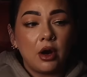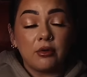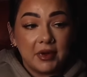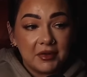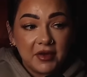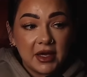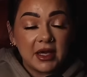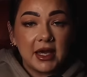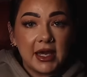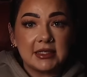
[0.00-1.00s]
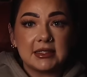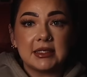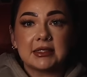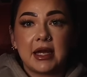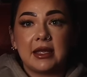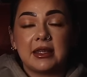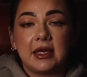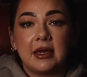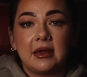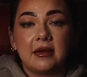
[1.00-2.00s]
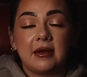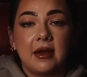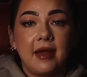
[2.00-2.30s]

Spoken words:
horrific cases I think